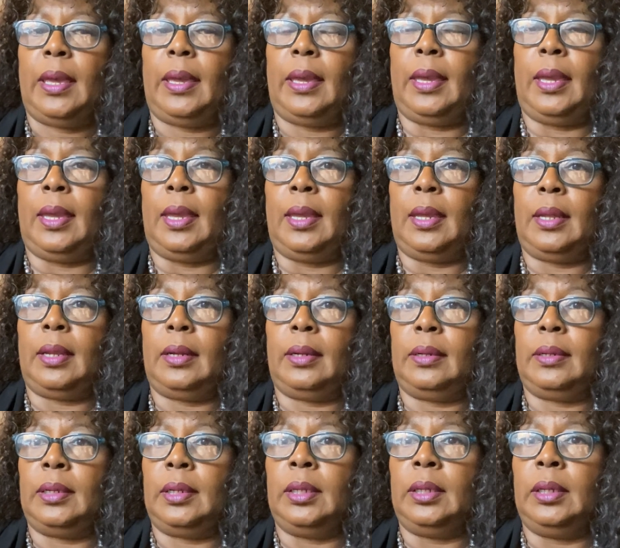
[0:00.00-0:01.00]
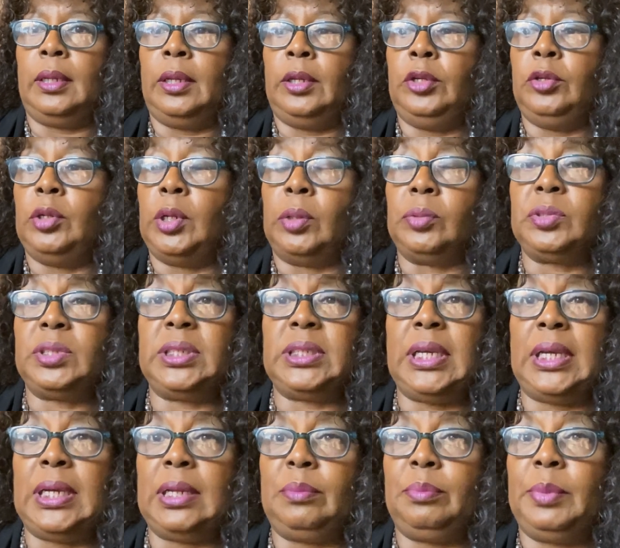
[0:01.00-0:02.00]
And you don't
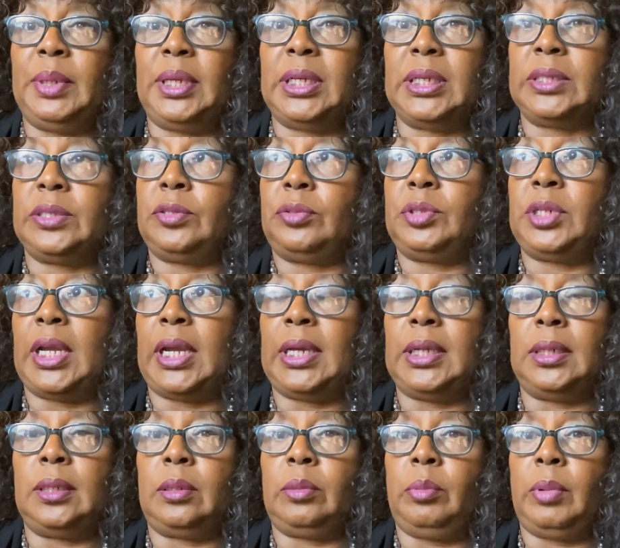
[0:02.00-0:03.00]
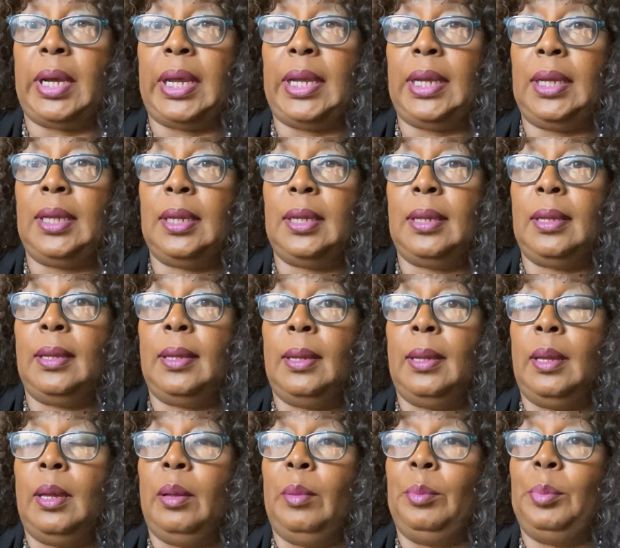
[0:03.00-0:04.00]
see it because they're taking it away,
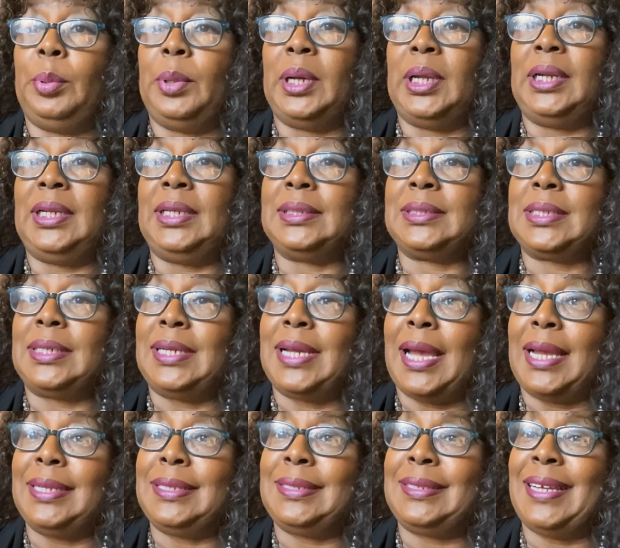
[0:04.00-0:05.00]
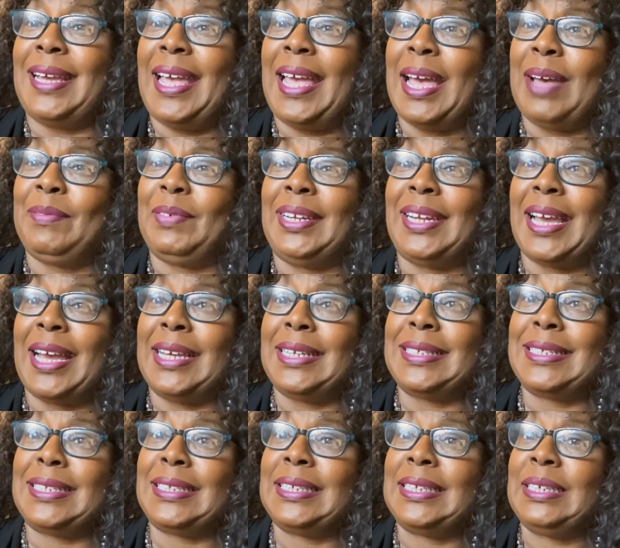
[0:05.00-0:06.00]
but it's nice to have a
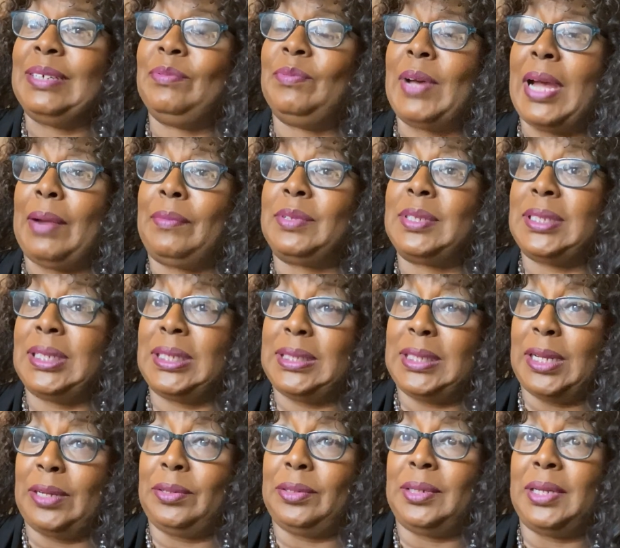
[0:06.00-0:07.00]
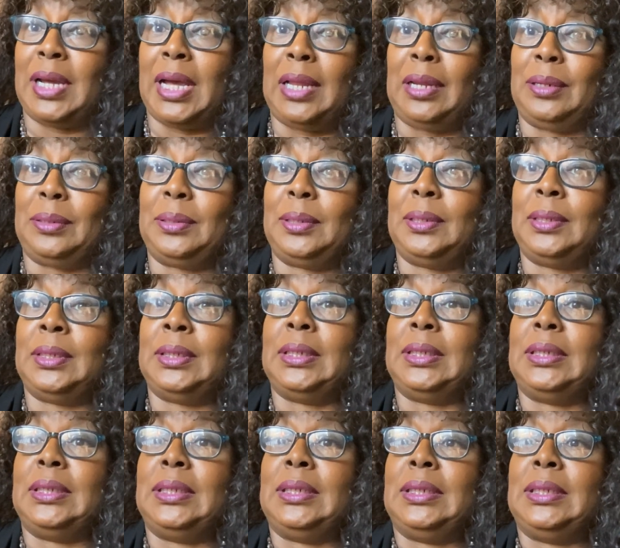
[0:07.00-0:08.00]
nice $500 or $600
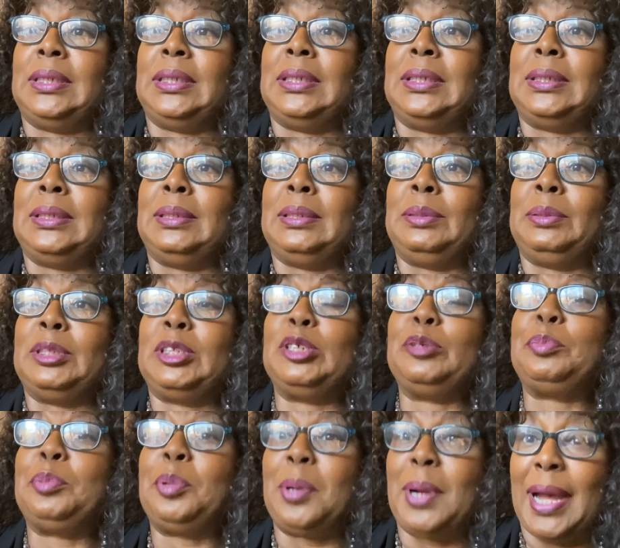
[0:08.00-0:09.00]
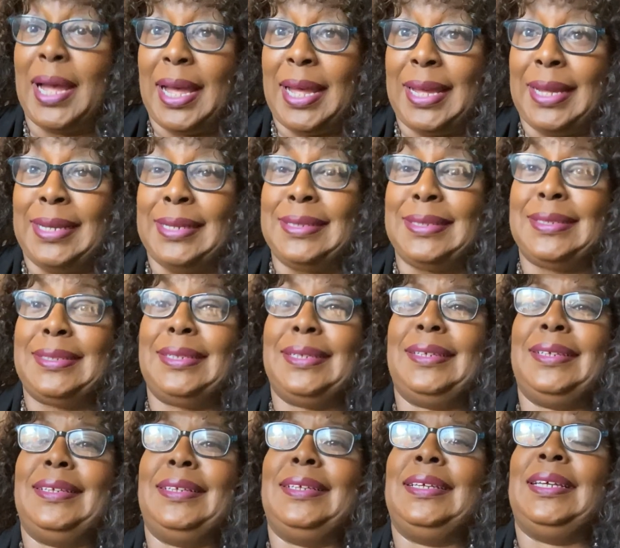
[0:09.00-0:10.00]
surprise
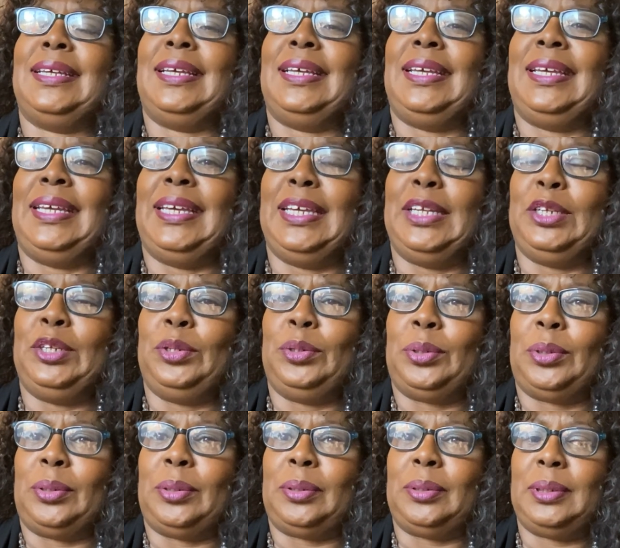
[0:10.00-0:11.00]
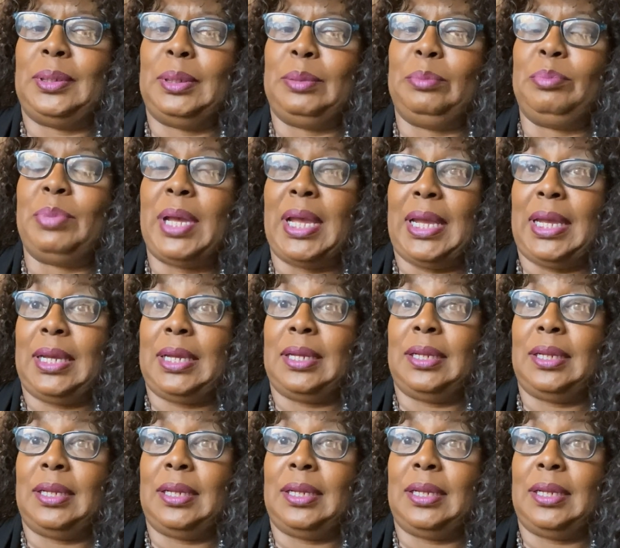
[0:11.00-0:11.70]
in your bank